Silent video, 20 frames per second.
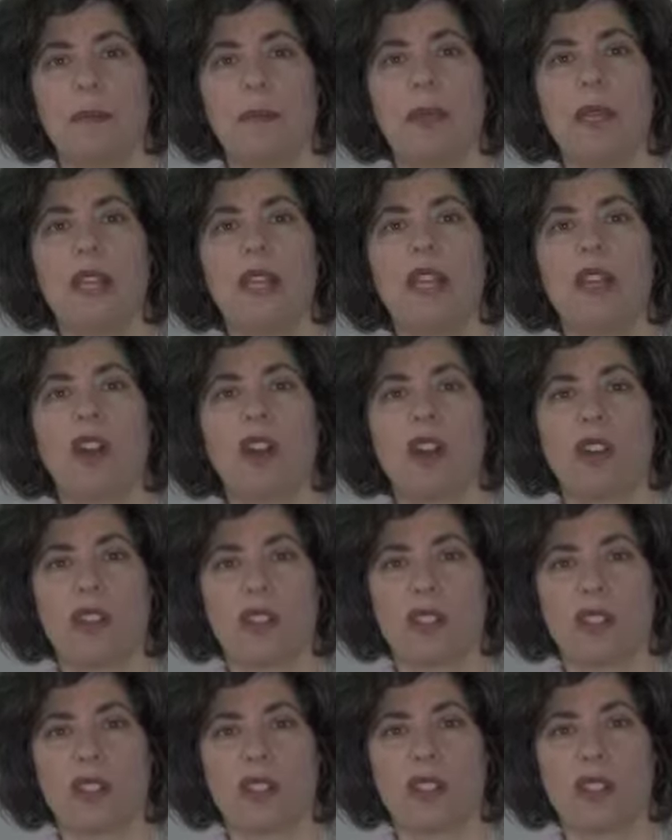Being an
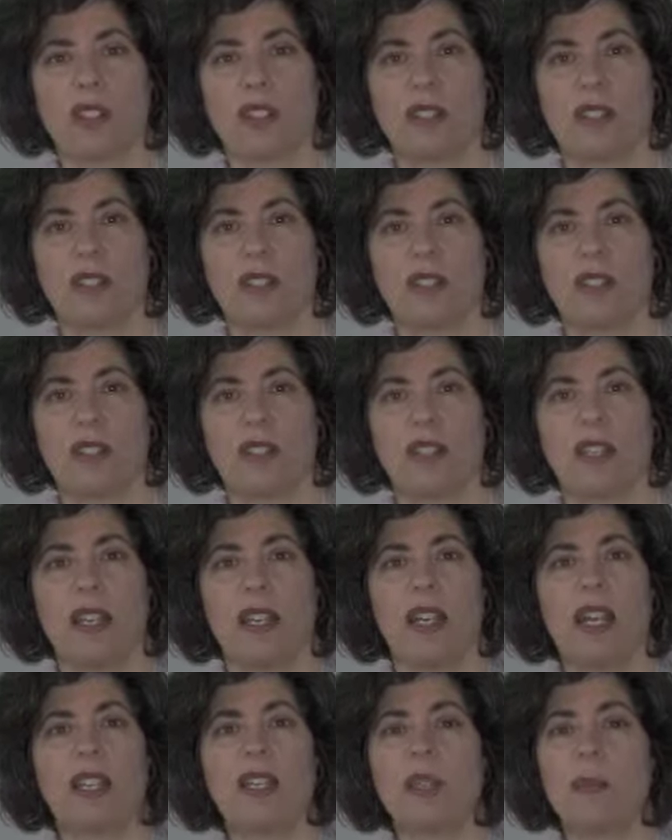artist
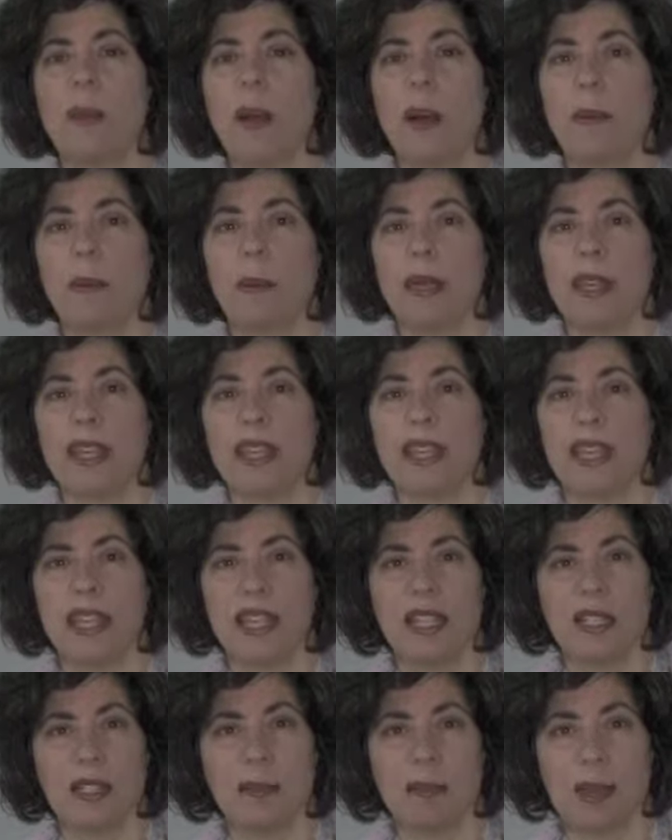is about being an
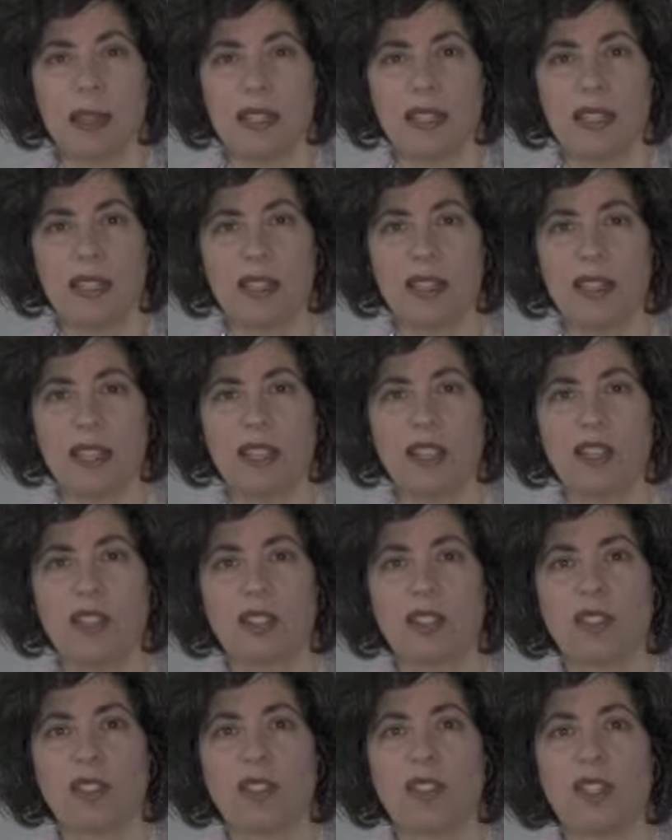independent
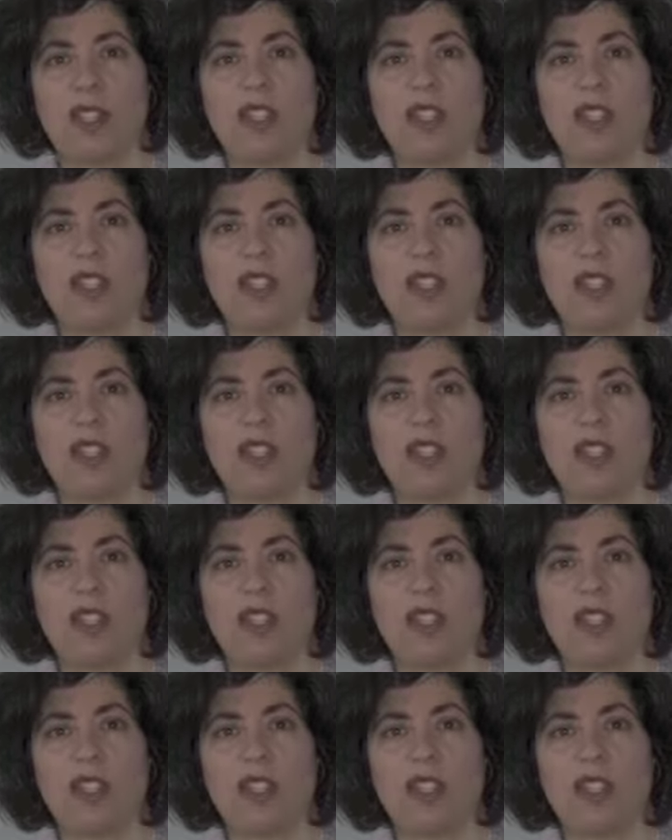thinker,